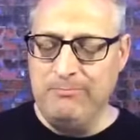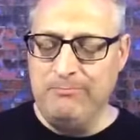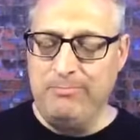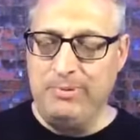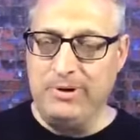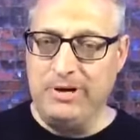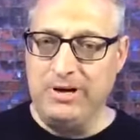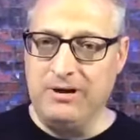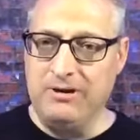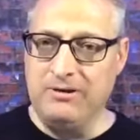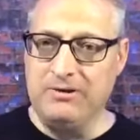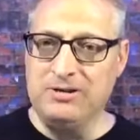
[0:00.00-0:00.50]

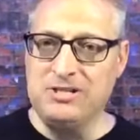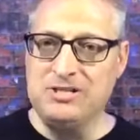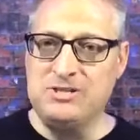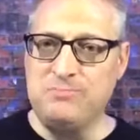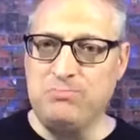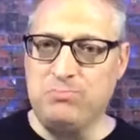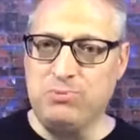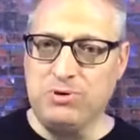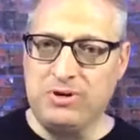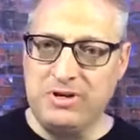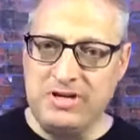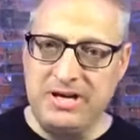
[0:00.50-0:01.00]
perilous,
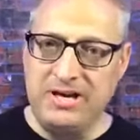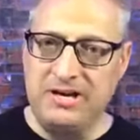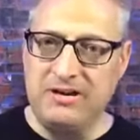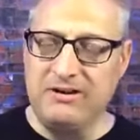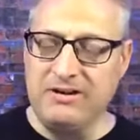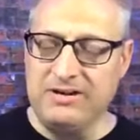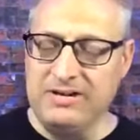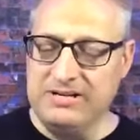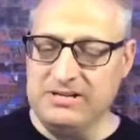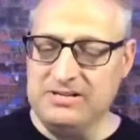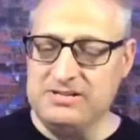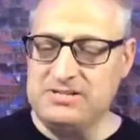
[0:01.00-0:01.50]

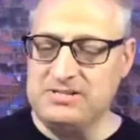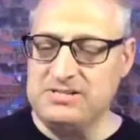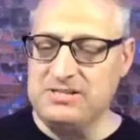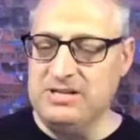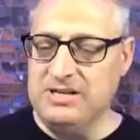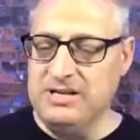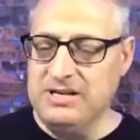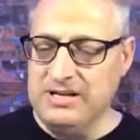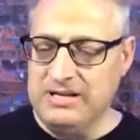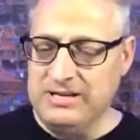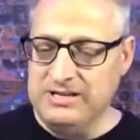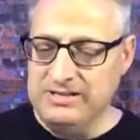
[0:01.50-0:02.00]
precarious,
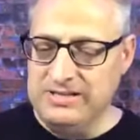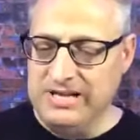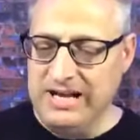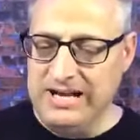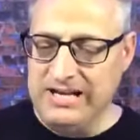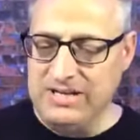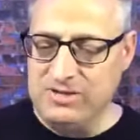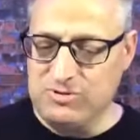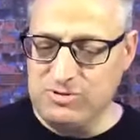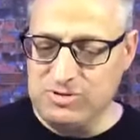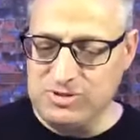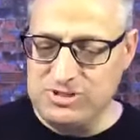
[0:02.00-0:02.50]

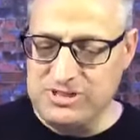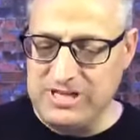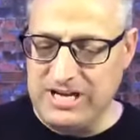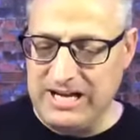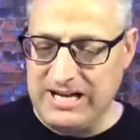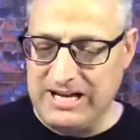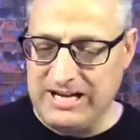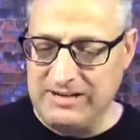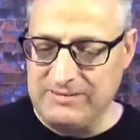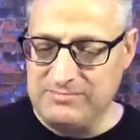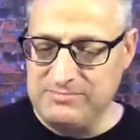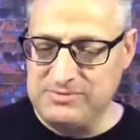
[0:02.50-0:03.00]
dangerous
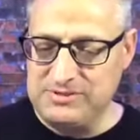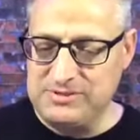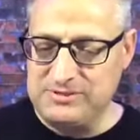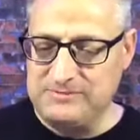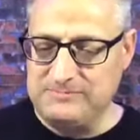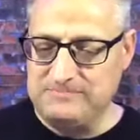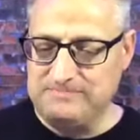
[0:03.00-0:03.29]
times.